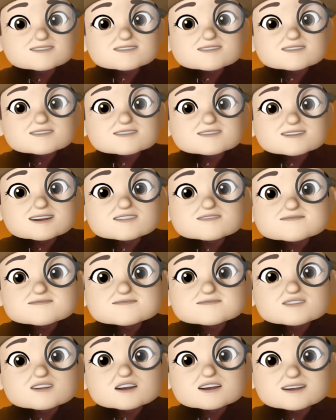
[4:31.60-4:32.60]
Now,
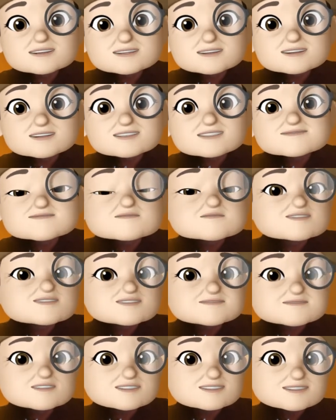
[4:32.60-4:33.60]
Con Ed, if it wasn't
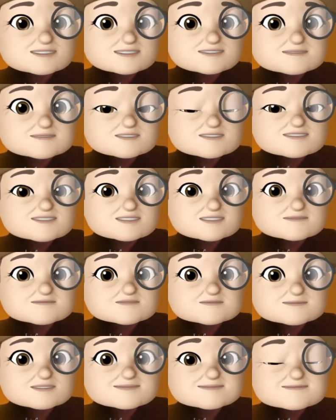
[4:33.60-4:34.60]
regulated by the
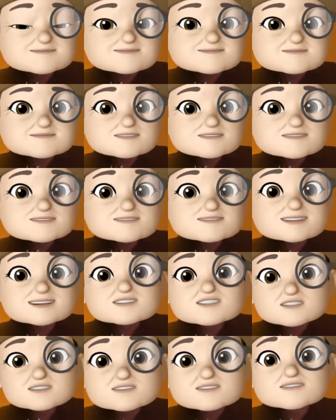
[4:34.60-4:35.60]
government, they
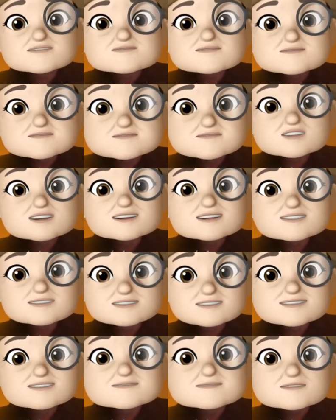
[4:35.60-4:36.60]
could raise
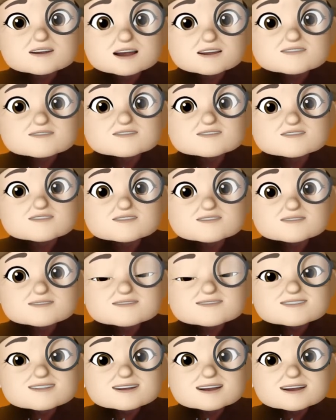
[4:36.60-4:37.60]
the power,
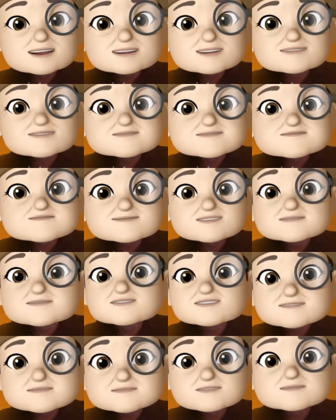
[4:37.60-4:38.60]
and maybe
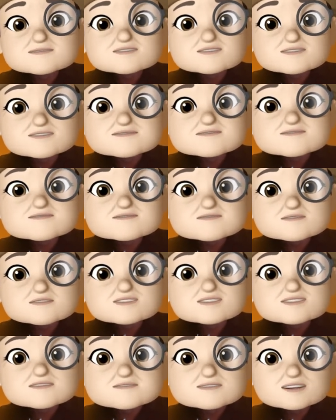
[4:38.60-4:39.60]
some people couldn't afford it
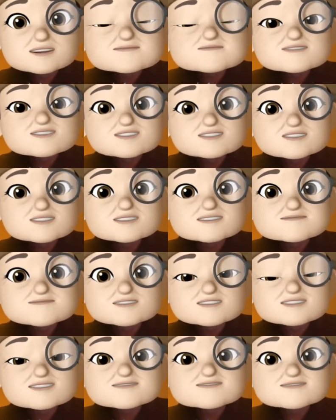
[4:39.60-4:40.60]
and would have to shut off the
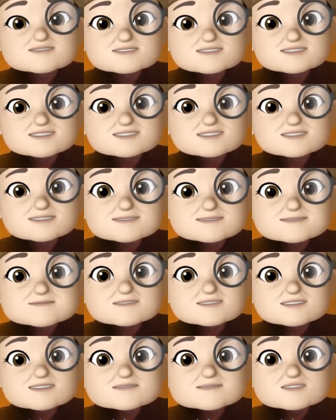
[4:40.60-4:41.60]
electricity,
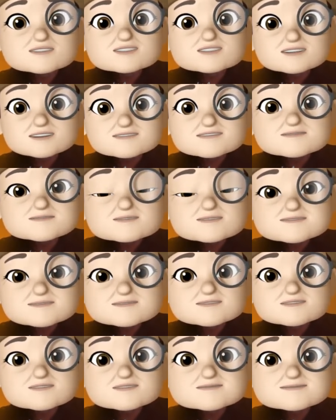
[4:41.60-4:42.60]
but a lot of people